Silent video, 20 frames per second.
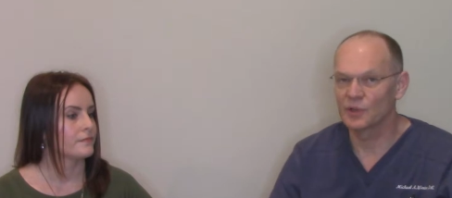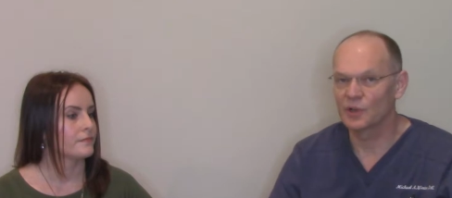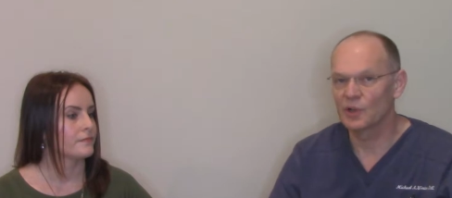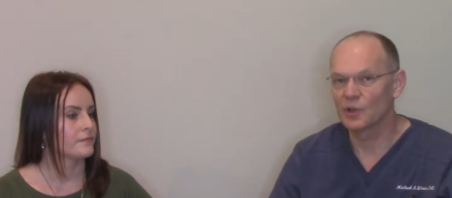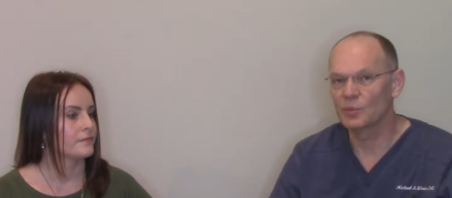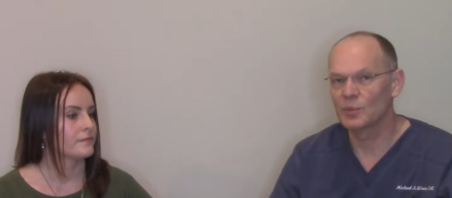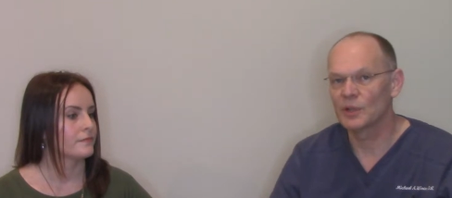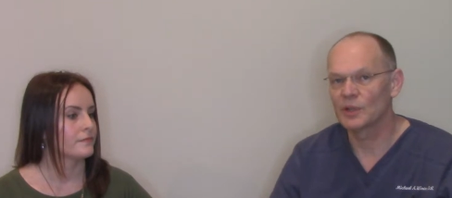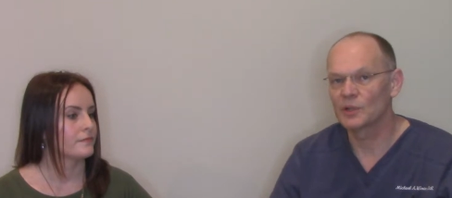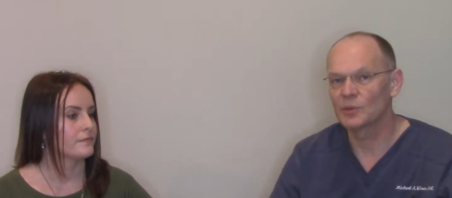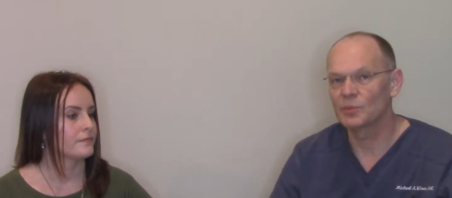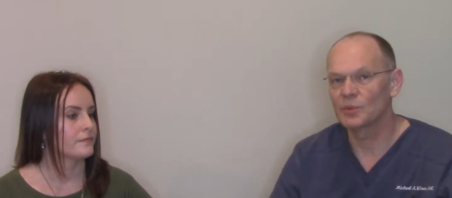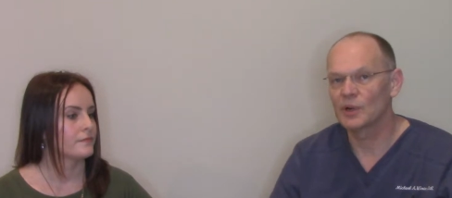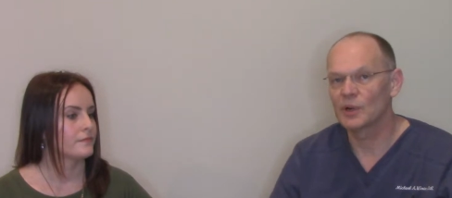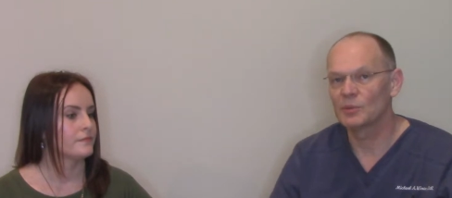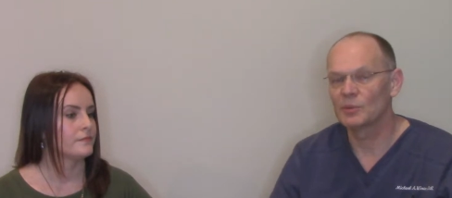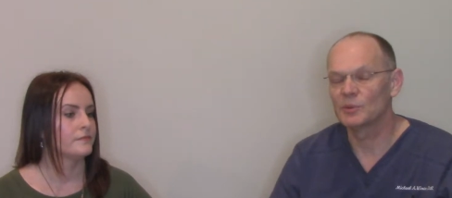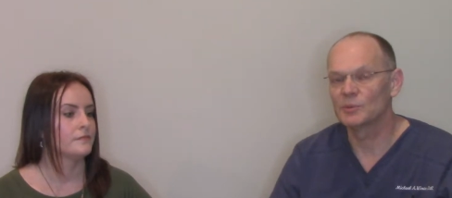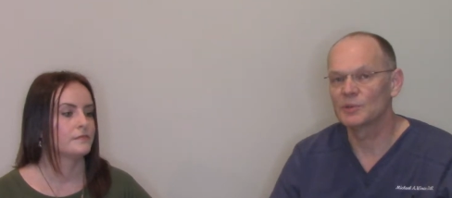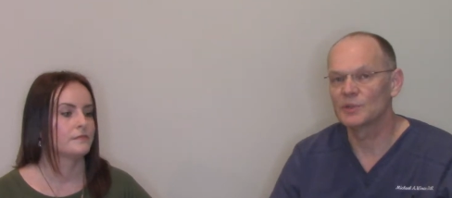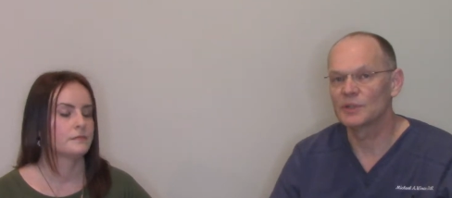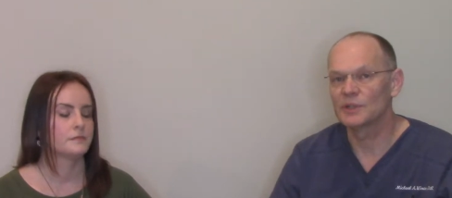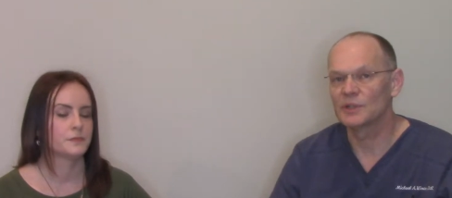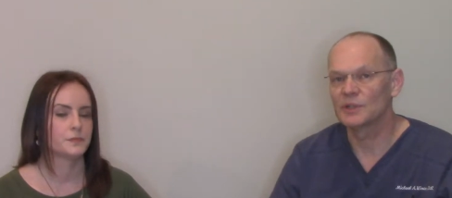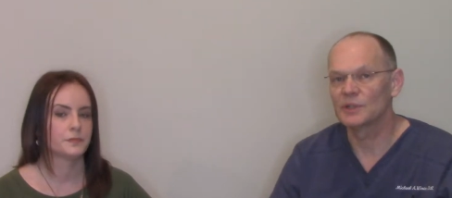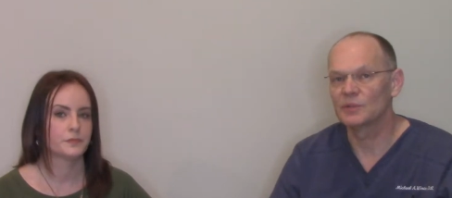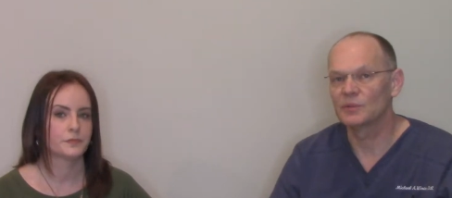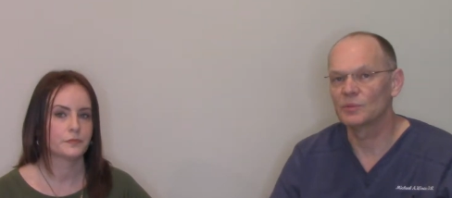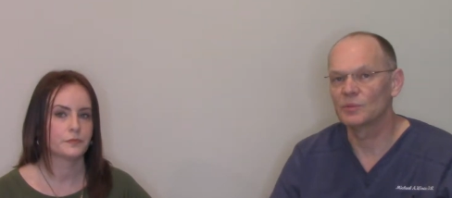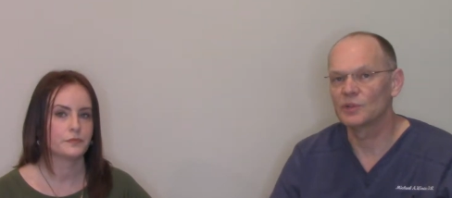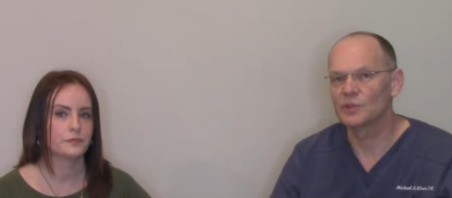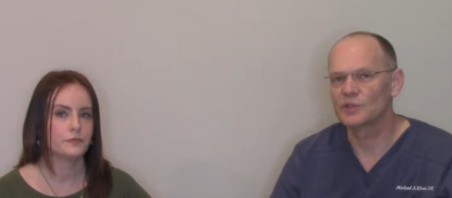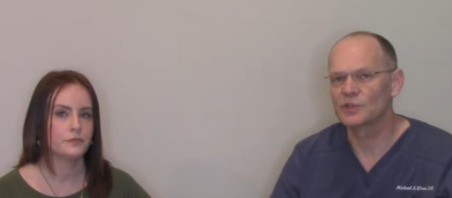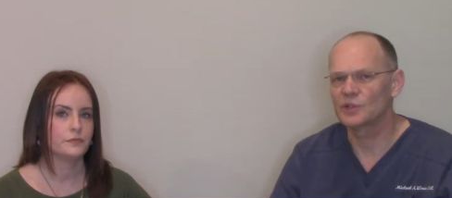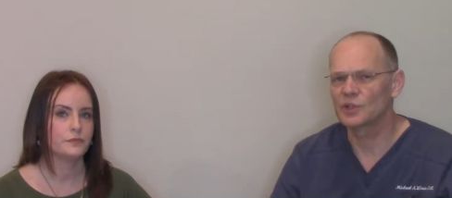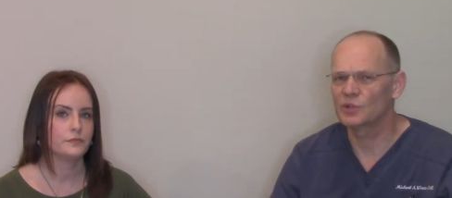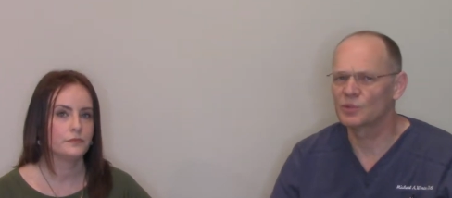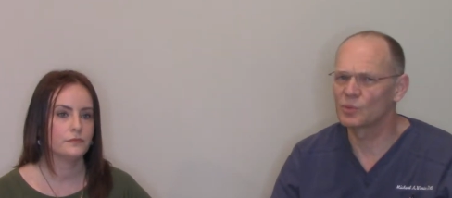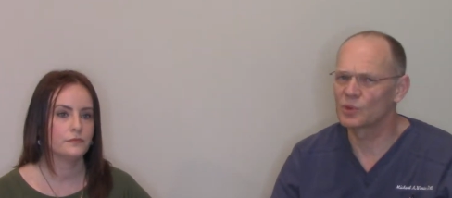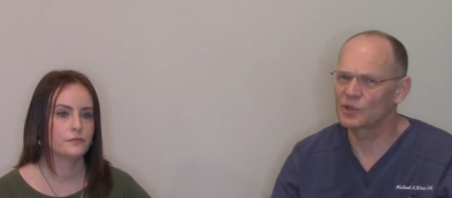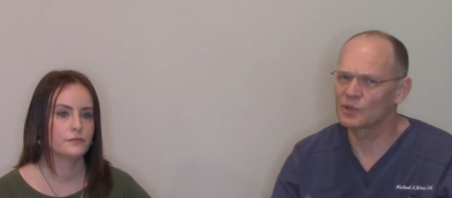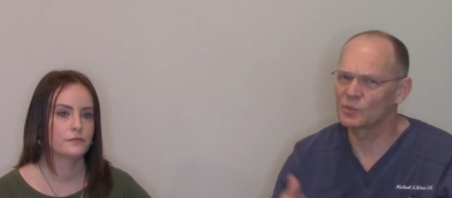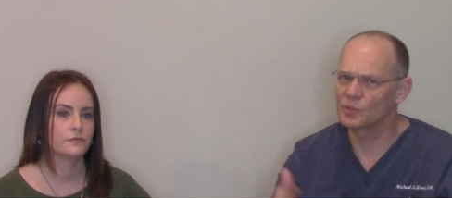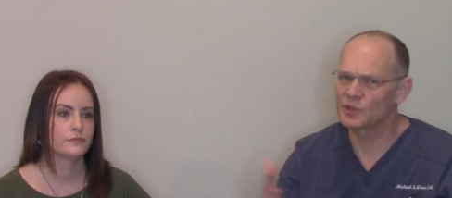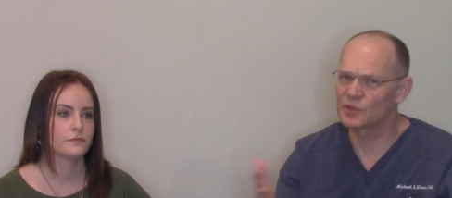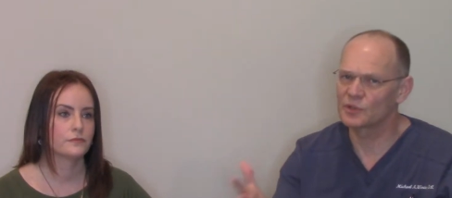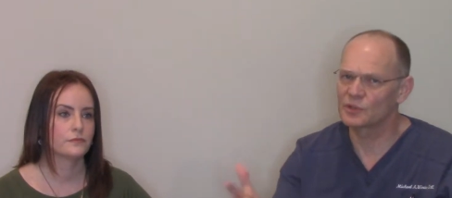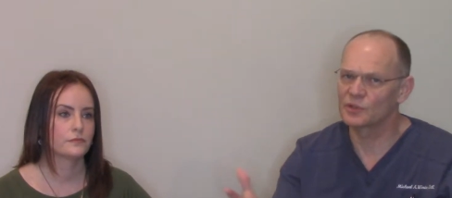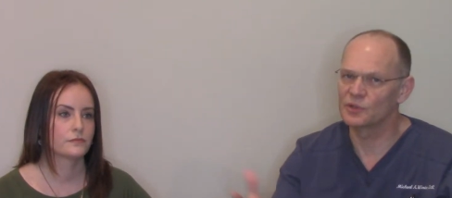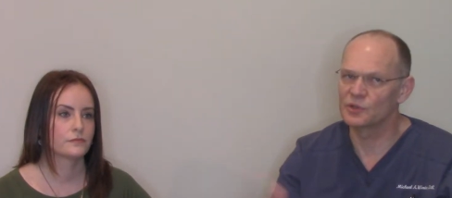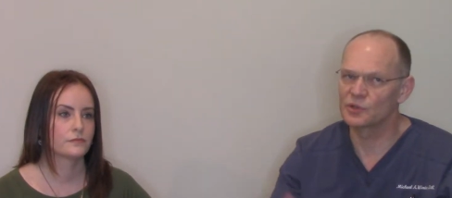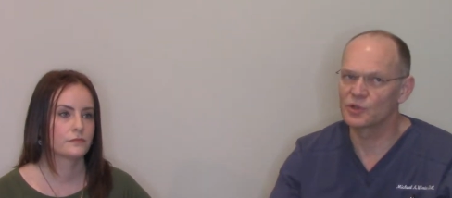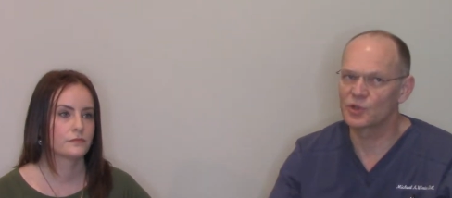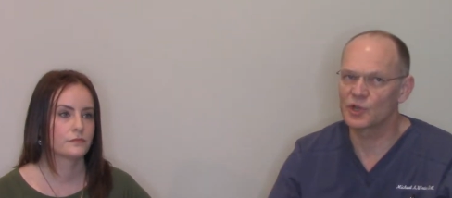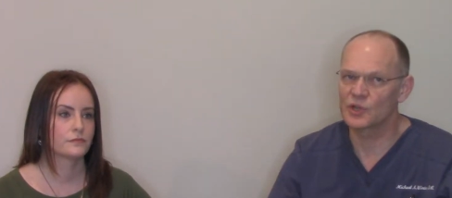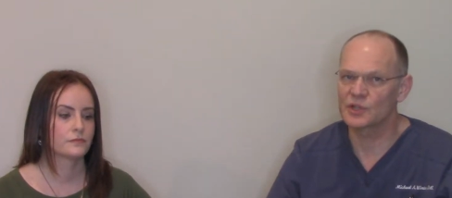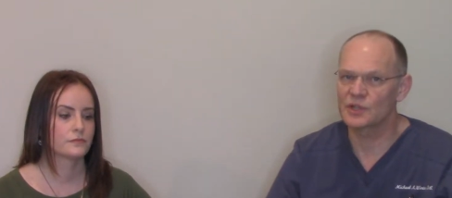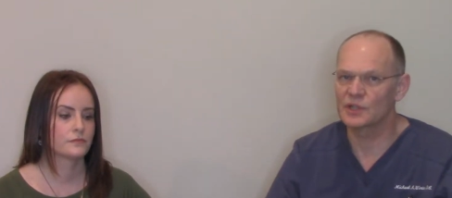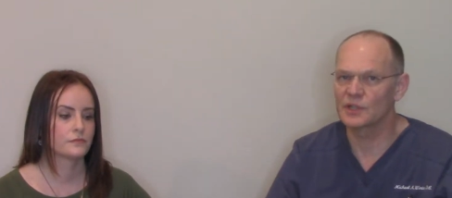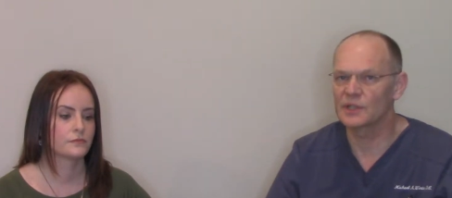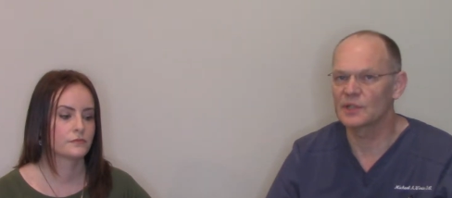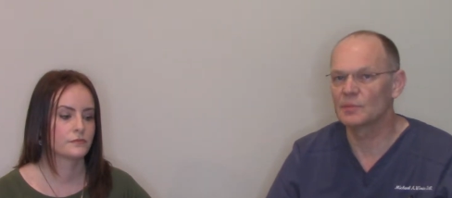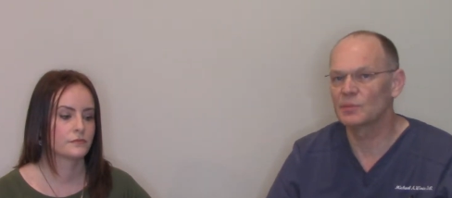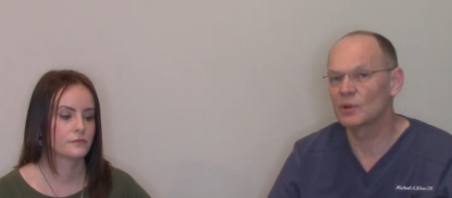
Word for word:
Speaker 1: gallbladder problems. And we started working with her nutritionally,